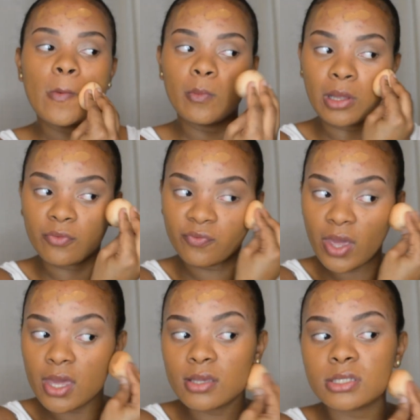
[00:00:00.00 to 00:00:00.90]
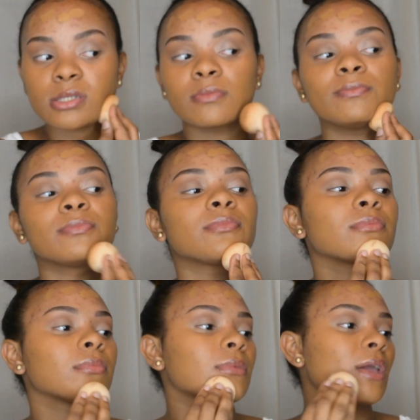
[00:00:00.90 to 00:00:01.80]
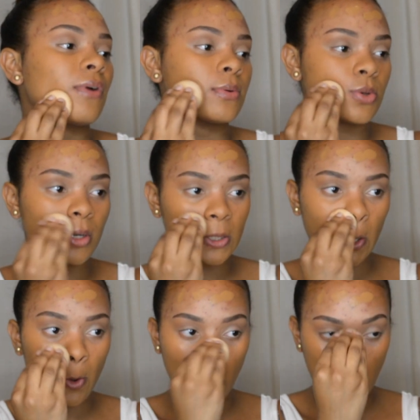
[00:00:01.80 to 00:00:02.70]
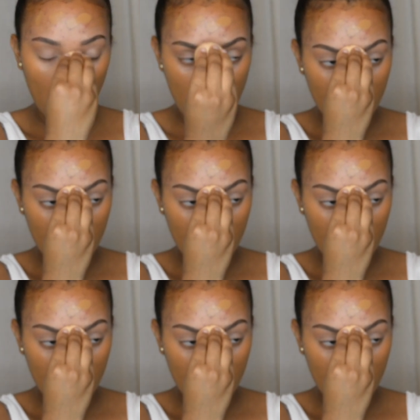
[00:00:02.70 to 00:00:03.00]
my face if I was going to school.